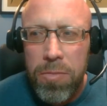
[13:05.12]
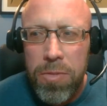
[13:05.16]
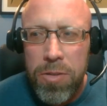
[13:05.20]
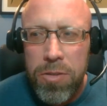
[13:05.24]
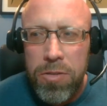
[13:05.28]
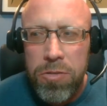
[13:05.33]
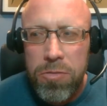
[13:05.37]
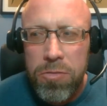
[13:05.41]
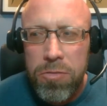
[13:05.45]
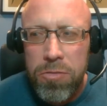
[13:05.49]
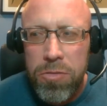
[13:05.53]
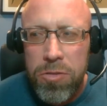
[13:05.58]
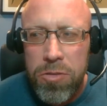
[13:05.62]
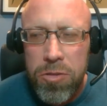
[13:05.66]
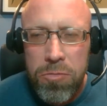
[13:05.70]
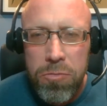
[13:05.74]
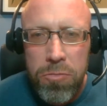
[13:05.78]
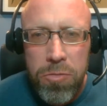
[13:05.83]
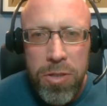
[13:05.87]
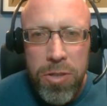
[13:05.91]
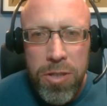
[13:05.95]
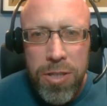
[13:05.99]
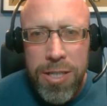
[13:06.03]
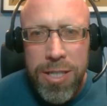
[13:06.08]
to
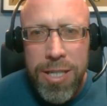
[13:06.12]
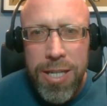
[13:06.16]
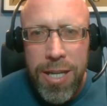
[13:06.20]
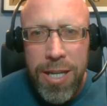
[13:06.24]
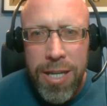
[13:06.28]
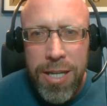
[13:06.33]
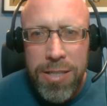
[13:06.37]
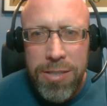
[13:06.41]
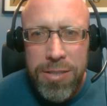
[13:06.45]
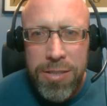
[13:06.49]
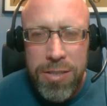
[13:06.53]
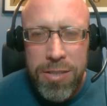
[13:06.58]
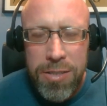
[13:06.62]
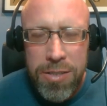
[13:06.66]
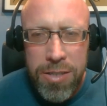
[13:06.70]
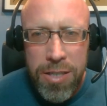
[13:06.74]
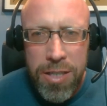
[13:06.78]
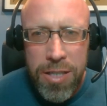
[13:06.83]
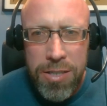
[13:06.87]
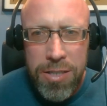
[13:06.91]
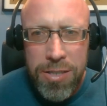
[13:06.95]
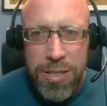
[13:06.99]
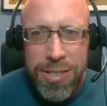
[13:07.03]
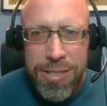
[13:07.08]
really gain
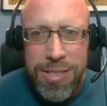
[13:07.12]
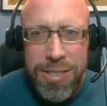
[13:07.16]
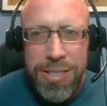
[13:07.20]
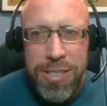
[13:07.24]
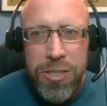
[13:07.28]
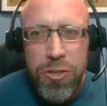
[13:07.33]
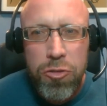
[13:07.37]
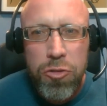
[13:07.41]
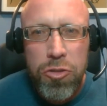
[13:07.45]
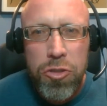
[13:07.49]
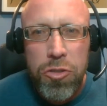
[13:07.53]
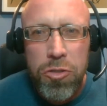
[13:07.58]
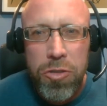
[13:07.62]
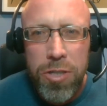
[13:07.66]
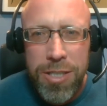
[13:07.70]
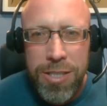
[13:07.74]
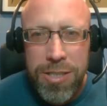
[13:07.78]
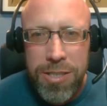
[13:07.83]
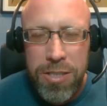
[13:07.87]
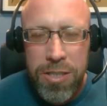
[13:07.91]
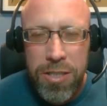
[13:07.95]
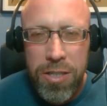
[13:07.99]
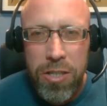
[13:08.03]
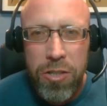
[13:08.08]
success, it's
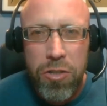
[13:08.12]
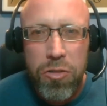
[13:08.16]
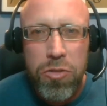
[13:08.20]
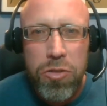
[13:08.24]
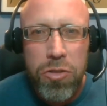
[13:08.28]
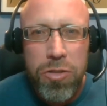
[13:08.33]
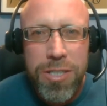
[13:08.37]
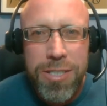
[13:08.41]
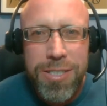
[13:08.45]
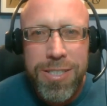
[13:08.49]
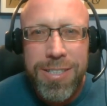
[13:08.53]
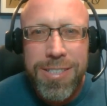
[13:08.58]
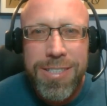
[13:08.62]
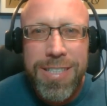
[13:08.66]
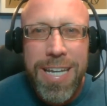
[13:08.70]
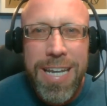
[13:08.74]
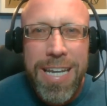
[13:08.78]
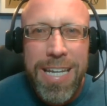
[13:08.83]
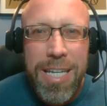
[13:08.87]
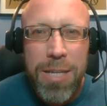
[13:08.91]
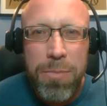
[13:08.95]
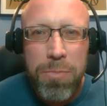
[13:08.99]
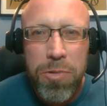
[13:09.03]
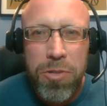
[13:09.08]
nutrition, and nutrition is
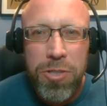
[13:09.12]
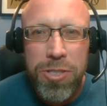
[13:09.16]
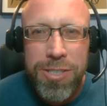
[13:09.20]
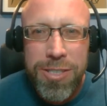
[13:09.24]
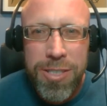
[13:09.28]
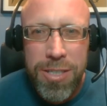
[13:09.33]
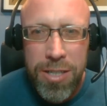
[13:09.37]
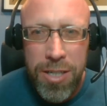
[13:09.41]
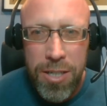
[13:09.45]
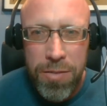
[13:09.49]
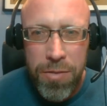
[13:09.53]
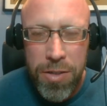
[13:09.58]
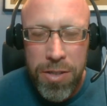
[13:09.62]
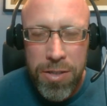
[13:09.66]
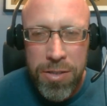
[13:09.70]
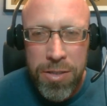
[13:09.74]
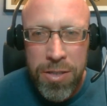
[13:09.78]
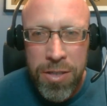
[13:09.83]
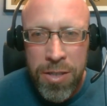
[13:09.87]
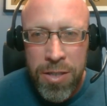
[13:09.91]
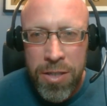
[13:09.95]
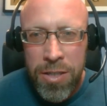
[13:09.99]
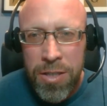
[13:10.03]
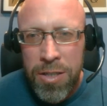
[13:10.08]
80% of it.
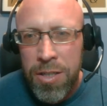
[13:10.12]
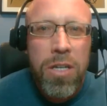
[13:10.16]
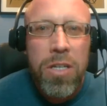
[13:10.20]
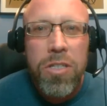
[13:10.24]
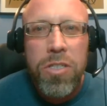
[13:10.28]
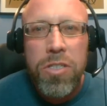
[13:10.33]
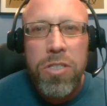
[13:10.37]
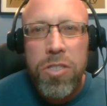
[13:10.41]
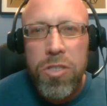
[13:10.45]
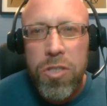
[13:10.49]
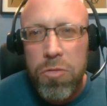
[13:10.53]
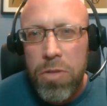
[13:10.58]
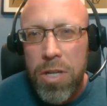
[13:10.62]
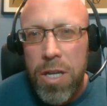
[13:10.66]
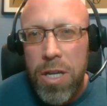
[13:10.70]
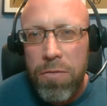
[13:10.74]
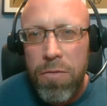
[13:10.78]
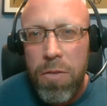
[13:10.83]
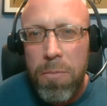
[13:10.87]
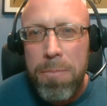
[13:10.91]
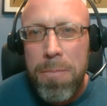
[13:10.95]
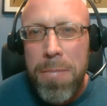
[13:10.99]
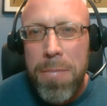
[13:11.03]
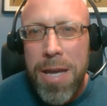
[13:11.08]
So we have
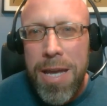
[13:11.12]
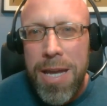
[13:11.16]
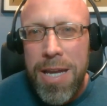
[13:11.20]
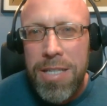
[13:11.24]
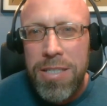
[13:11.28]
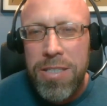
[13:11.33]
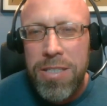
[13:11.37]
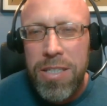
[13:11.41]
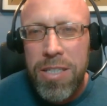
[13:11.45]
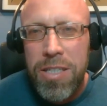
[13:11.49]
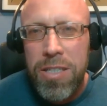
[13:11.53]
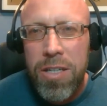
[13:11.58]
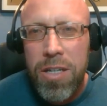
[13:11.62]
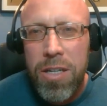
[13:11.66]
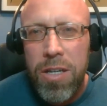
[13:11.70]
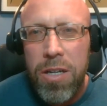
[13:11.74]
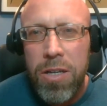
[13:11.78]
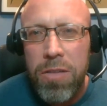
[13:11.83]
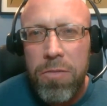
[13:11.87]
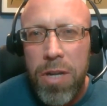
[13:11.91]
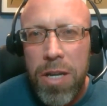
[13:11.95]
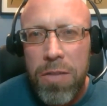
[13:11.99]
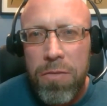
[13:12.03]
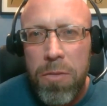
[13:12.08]
an amazing
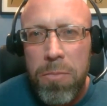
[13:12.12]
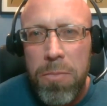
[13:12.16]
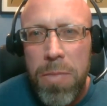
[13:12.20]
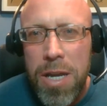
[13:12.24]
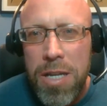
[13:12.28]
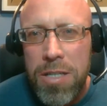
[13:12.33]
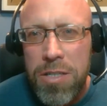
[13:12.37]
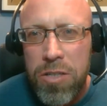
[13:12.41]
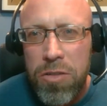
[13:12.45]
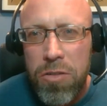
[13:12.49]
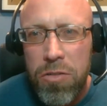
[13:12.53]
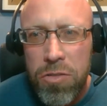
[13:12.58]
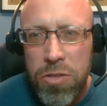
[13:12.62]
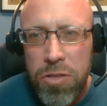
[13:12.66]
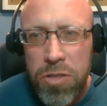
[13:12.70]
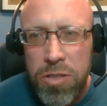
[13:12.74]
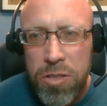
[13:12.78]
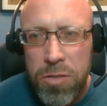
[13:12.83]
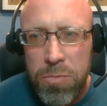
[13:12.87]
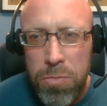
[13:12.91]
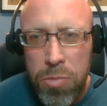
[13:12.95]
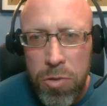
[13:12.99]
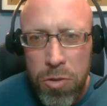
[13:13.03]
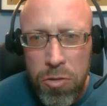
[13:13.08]

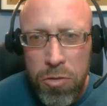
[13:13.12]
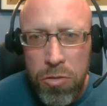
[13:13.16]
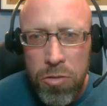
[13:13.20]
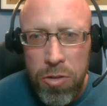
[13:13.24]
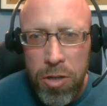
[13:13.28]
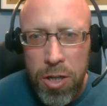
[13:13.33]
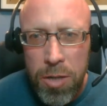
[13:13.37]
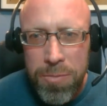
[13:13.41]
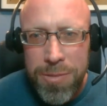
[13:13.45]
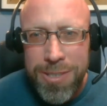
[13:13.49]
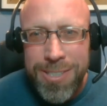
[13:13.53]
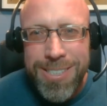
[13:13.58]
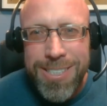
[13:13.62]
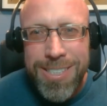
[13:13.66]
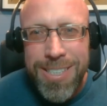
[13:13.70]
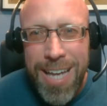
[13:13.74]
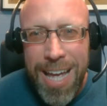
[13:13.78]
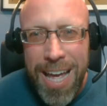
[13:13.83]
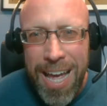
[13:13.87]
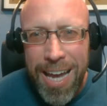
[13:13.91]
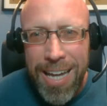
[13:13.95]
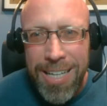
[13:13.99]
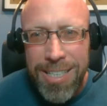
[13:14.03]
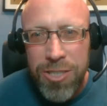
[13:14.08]
nutrition program
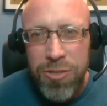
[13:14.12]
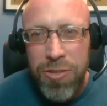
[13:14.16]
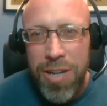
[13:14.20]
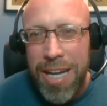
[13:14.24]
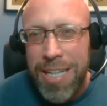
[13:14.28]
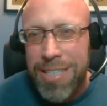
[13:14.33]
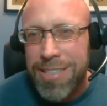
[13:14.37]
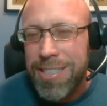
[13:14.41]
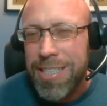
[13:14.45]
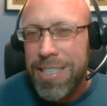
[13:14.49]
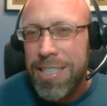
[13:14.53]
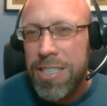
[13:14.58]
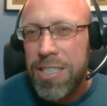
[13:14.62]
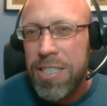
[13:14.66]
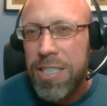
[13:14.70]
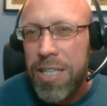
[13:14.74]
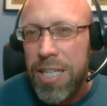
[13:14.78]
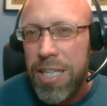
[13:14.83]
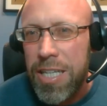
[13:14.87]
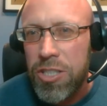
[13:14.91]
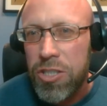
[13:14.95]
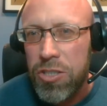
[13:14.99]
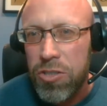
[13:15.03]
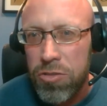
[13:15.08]
designed to actually
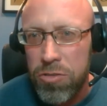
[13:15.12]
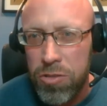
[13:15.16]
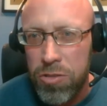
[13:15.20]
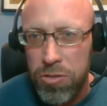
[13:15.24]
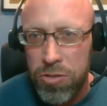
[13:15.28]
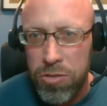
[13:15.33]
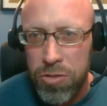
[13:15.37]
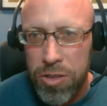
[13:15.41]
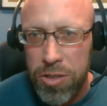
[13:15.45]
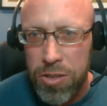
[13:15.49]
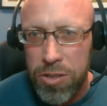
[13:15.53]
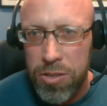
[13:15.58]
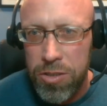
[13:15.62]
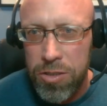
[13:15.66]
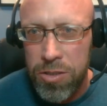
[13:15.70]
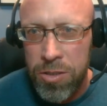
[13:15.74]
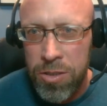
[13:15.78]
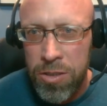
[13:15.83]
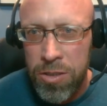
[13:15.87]
teach you nutrition.